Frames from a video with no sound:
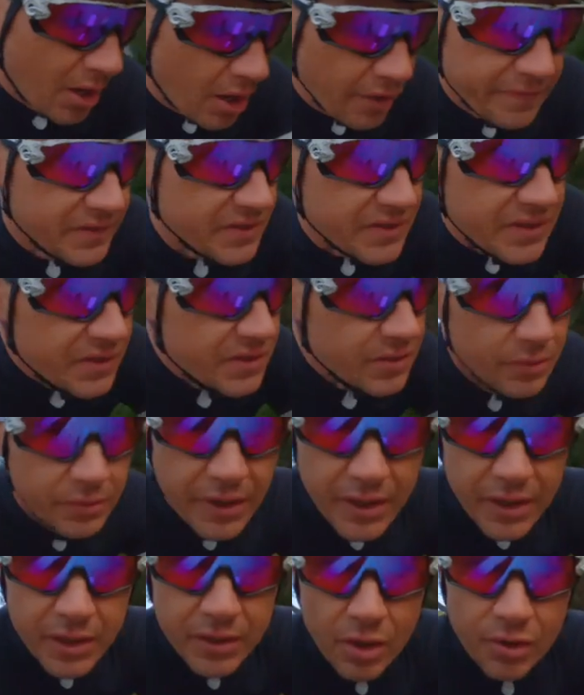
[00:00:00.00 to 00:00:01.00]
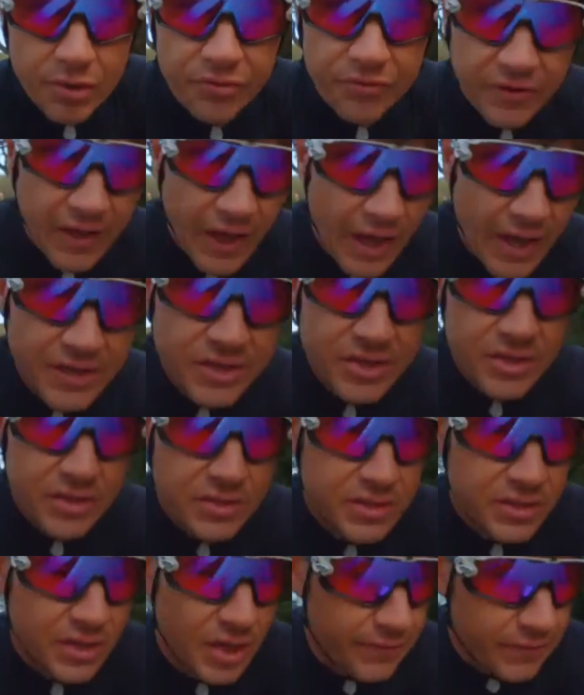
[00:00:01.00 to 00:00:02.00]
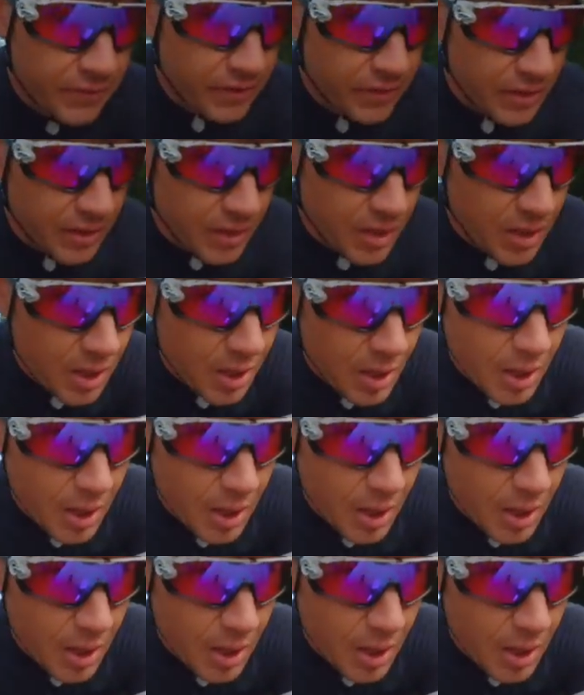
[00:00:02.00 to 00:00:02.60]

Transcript: Obviously, you still get your notifications and everything,